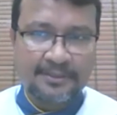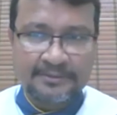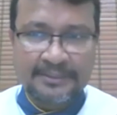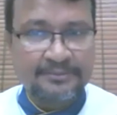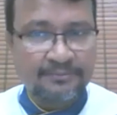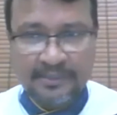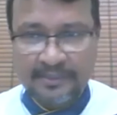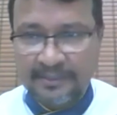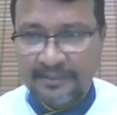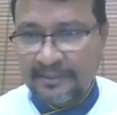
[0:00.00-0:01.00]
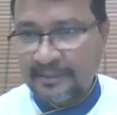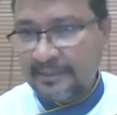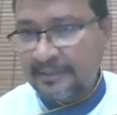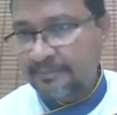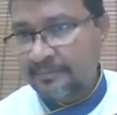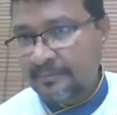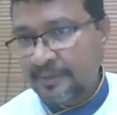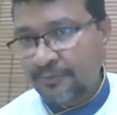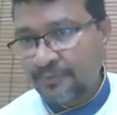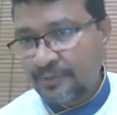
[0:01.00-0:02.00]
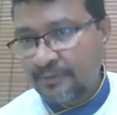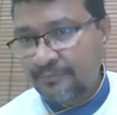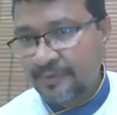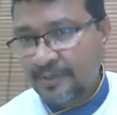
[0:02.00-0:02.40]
that is one hint that I can give you now.